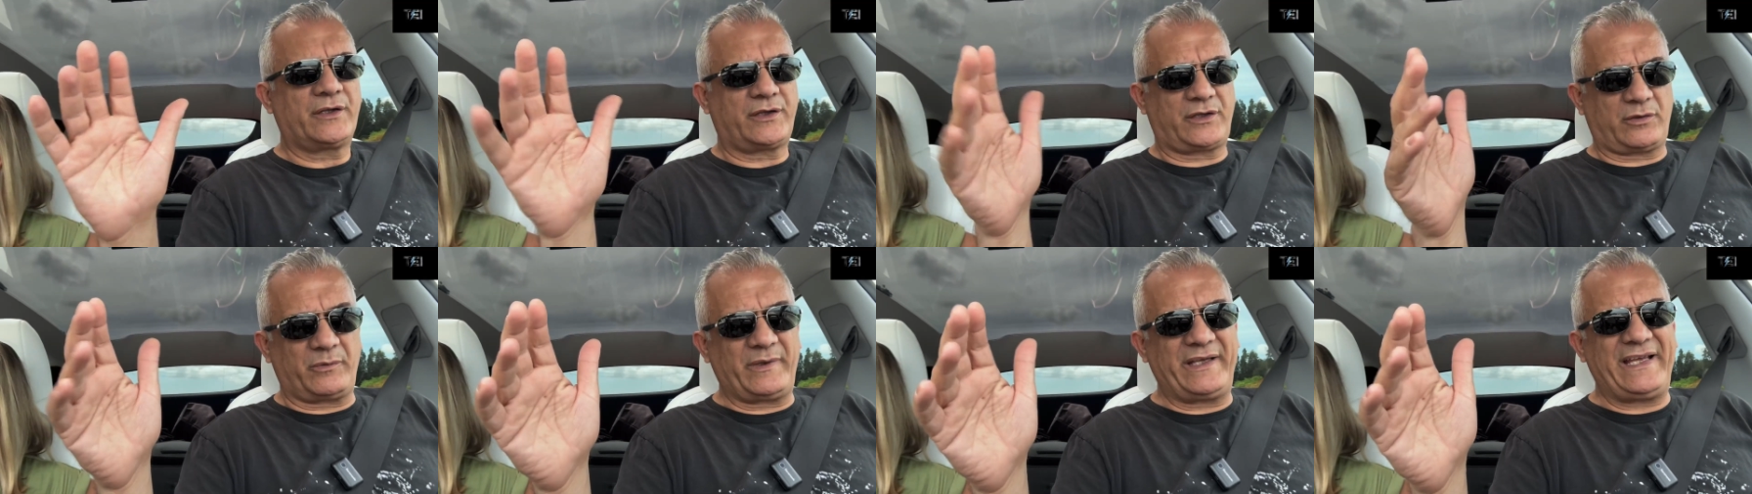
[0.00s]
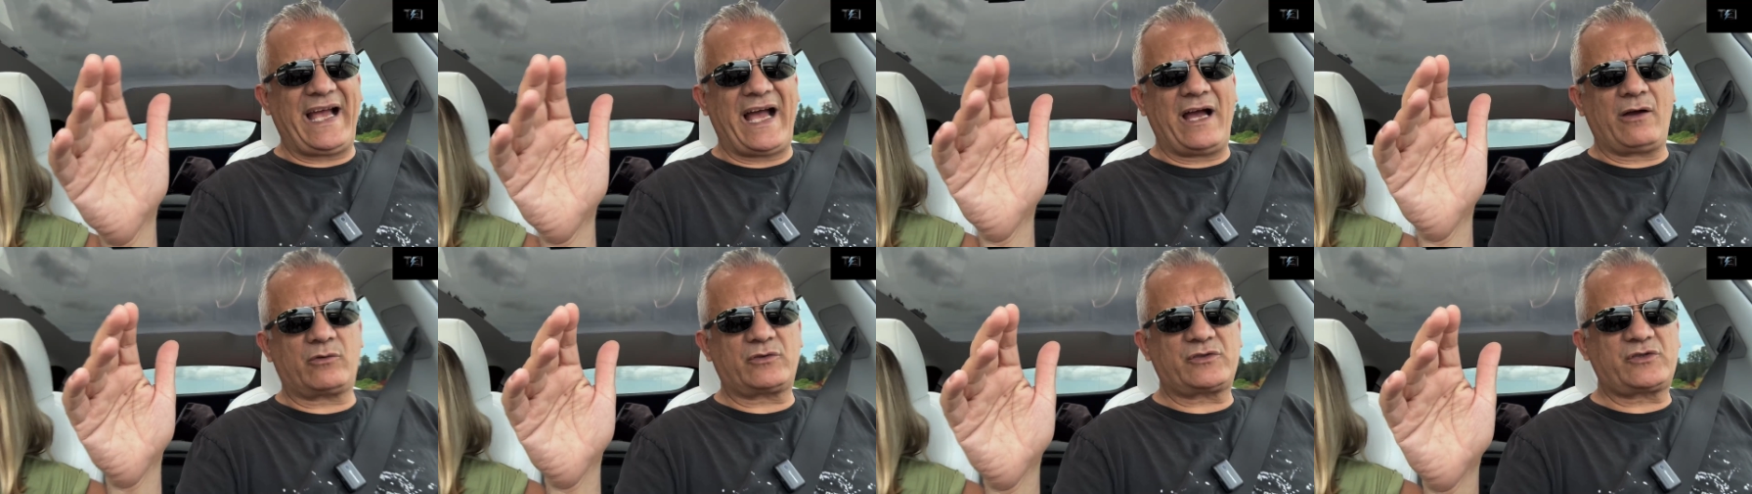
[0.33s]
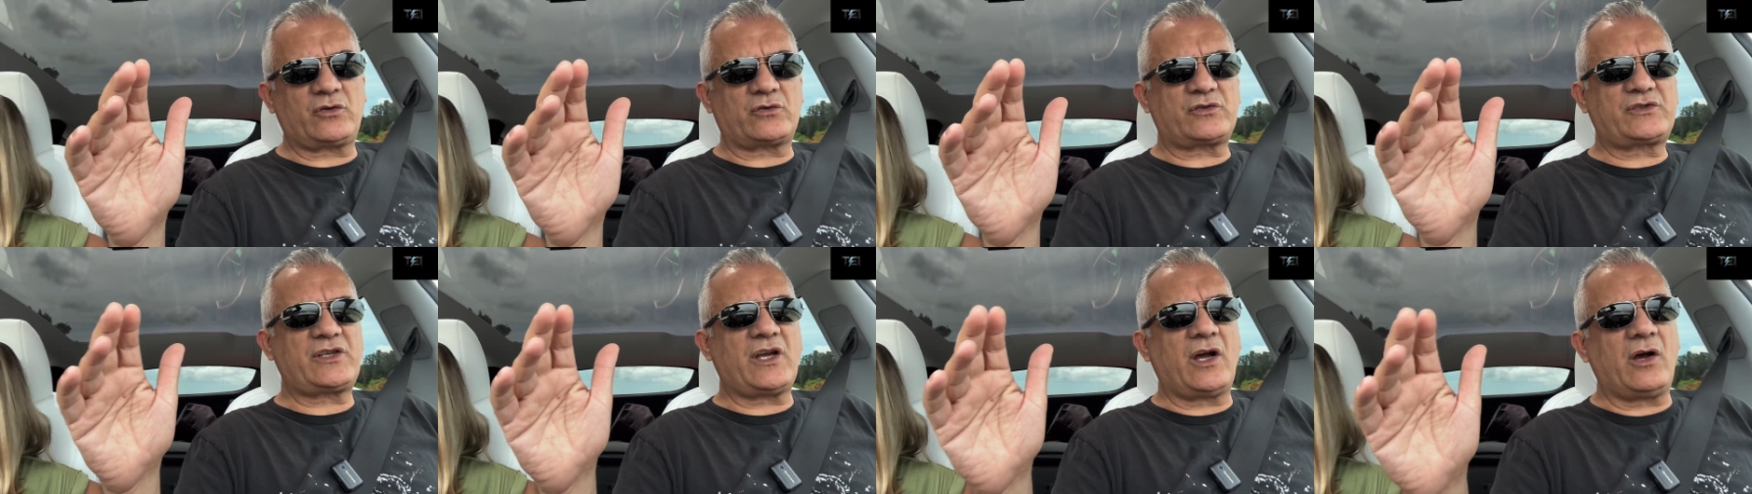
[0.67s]
3 hours
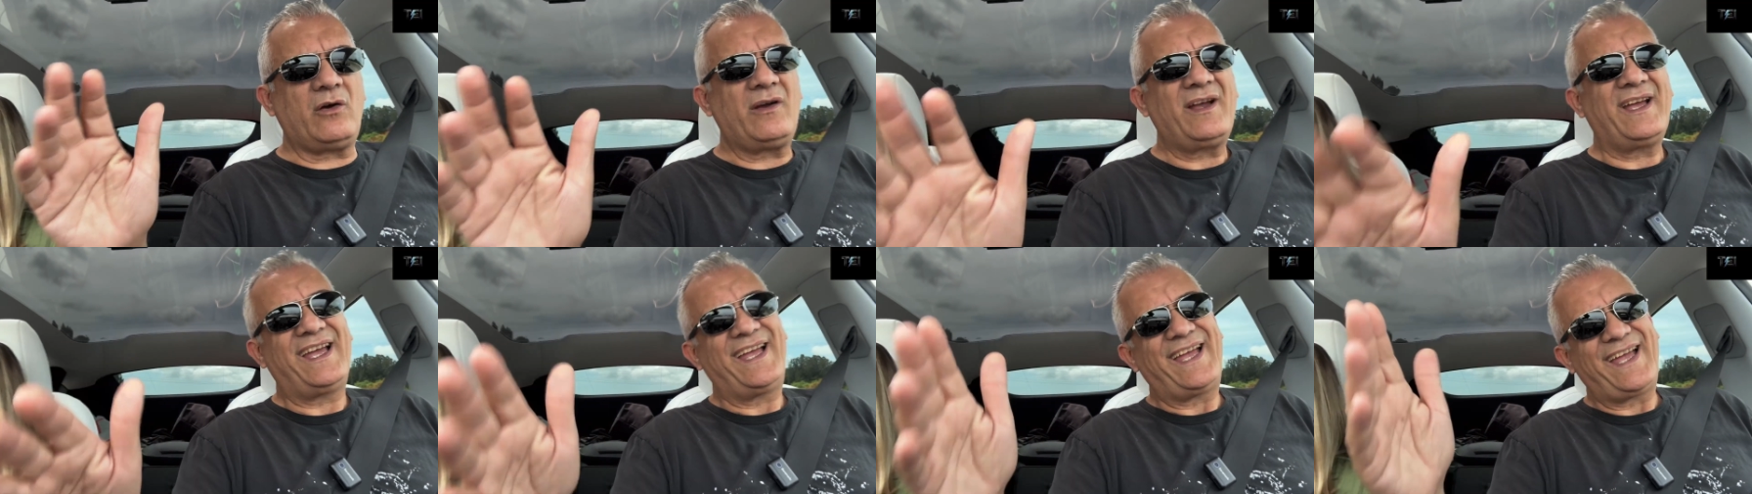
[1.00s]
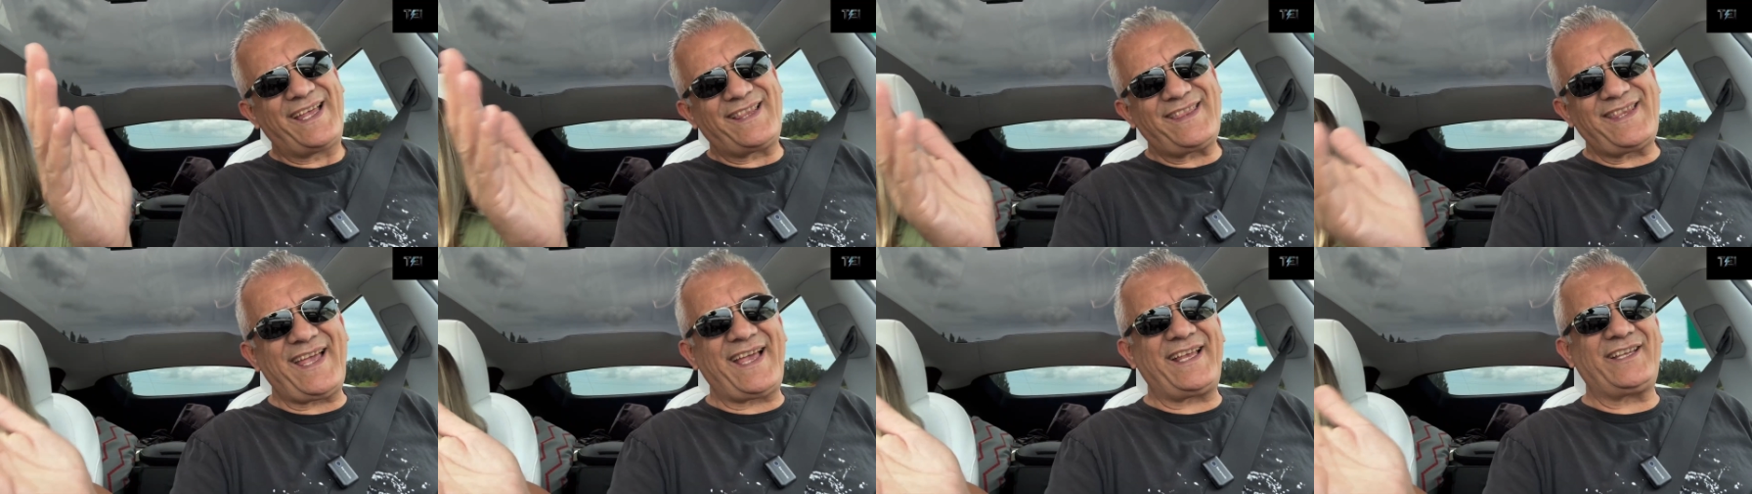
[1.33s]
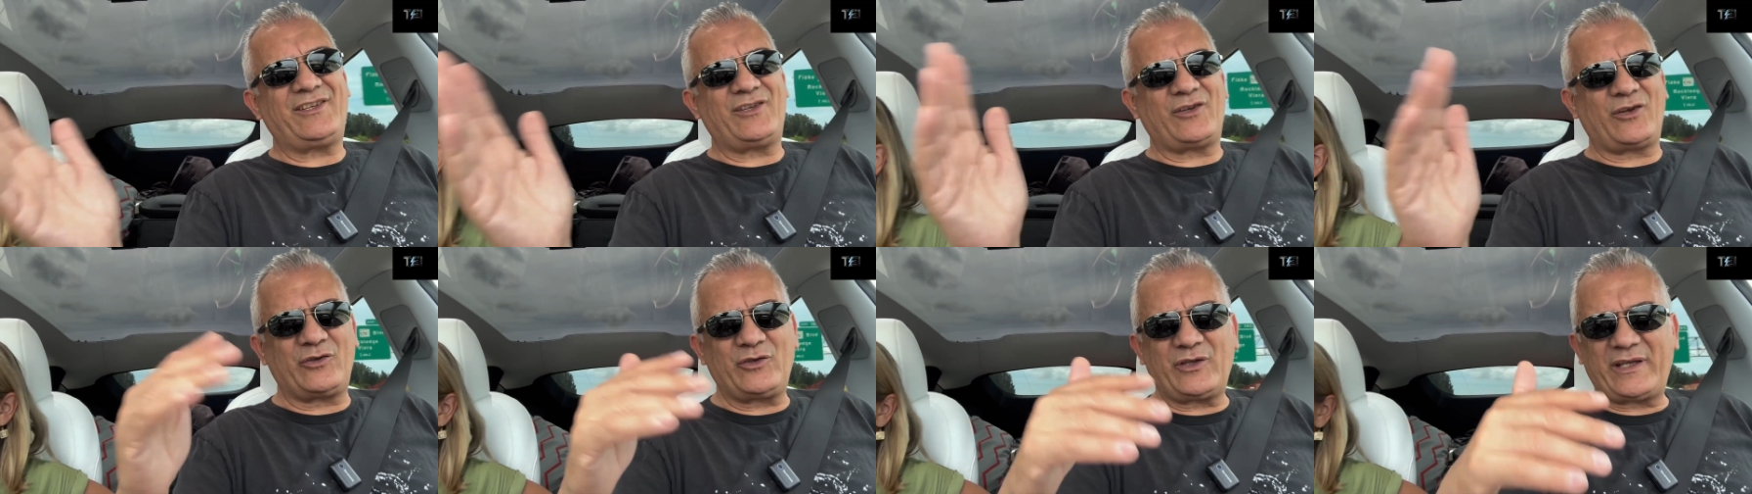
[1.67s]
or so, and then
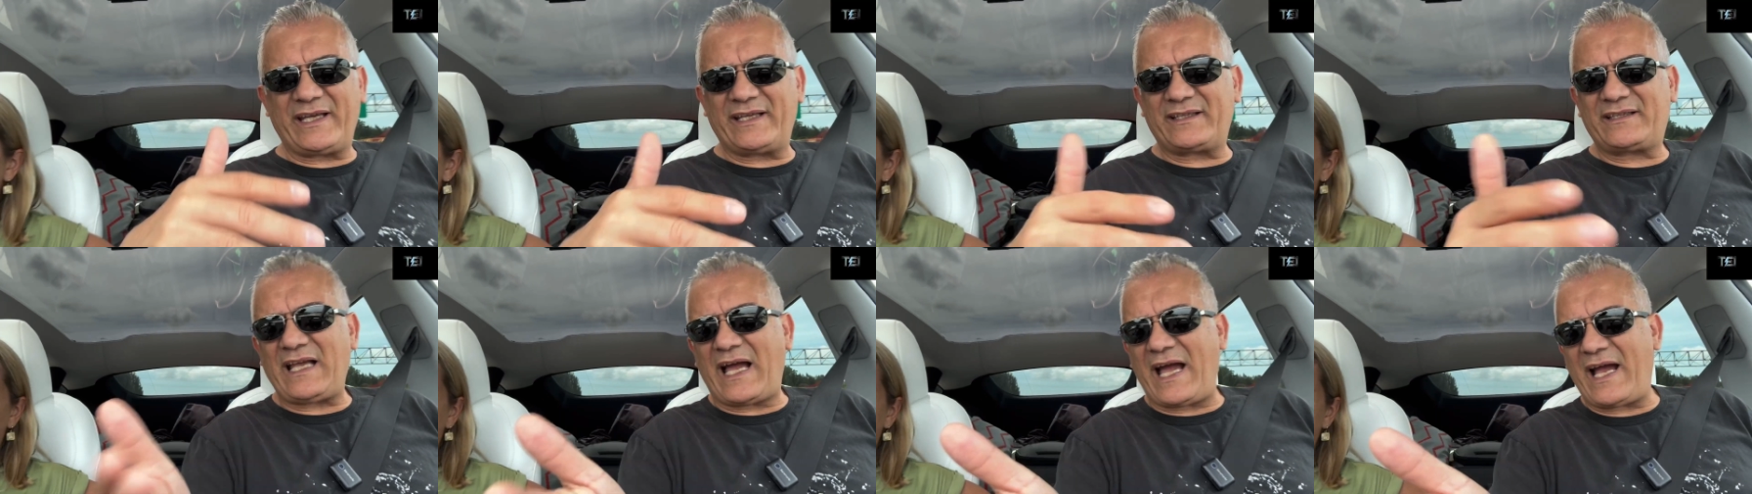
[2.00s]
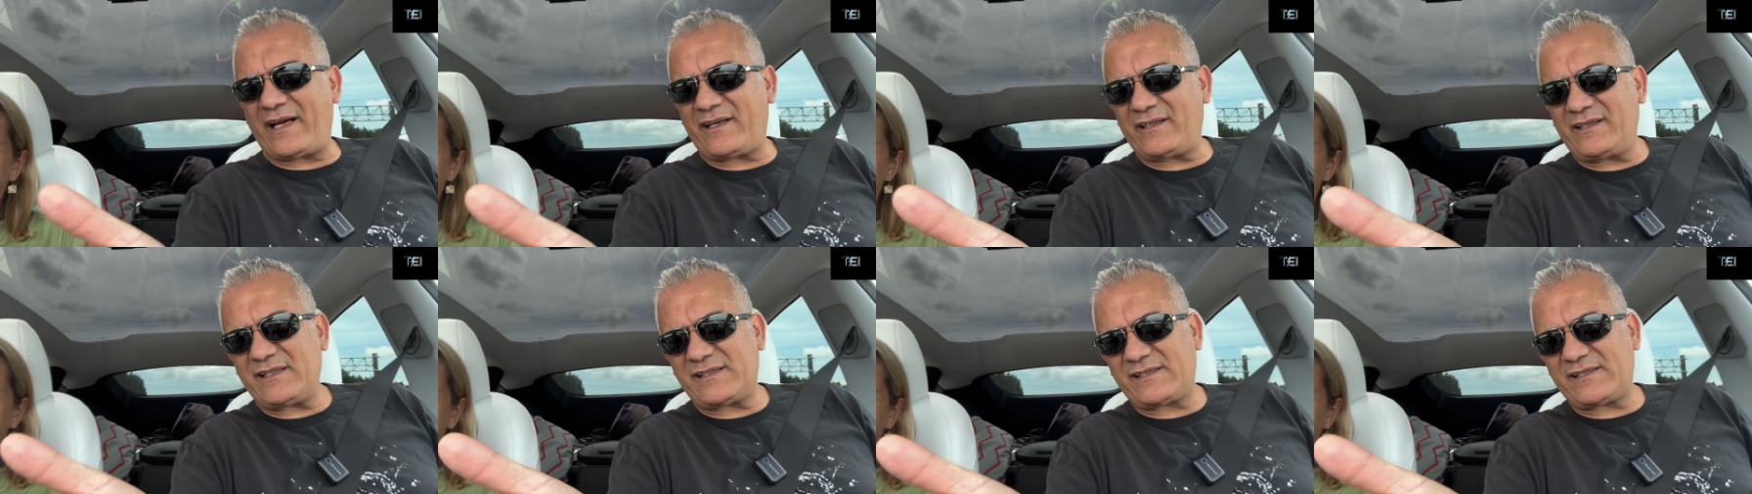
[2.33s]
you get tired.